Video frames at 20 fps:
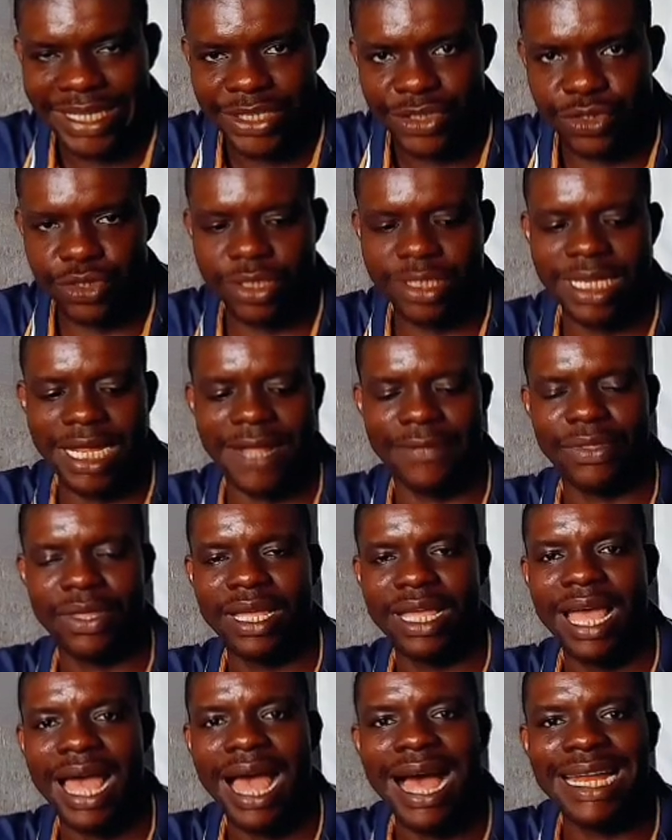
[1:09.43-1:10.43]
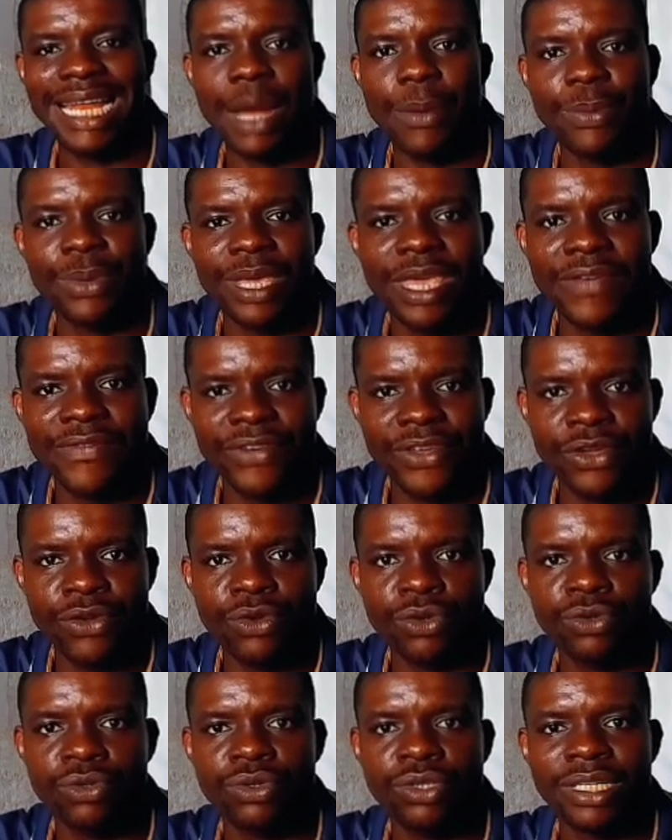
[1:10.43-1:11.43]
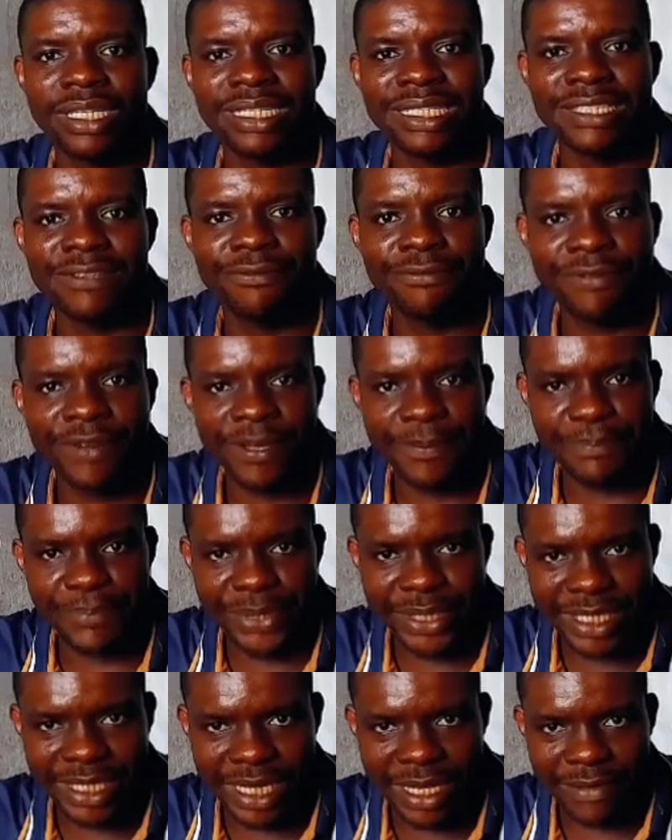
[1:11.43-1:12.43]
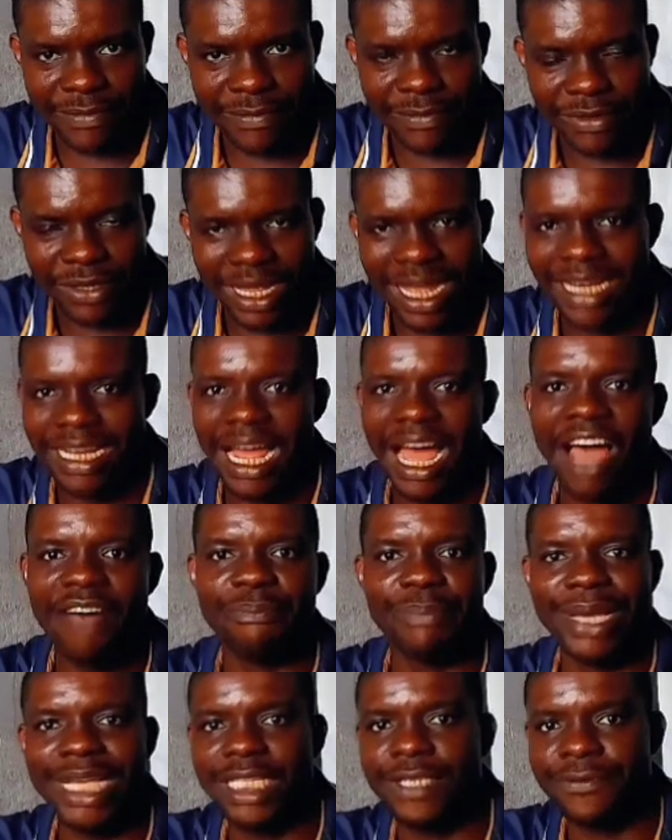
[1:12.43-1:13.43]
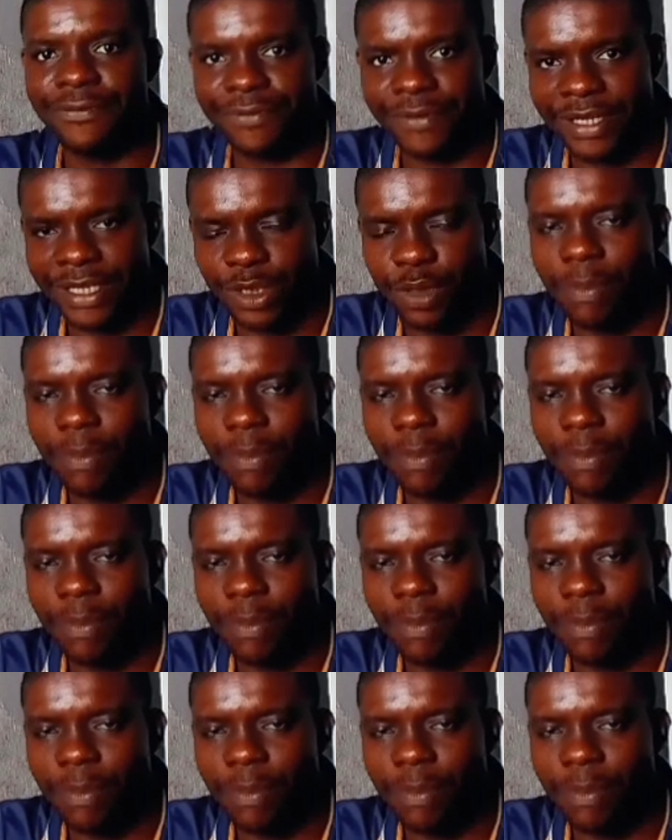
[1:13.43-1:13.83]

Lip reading: Just and I'll be giving you the free PDF, and I'll make it free.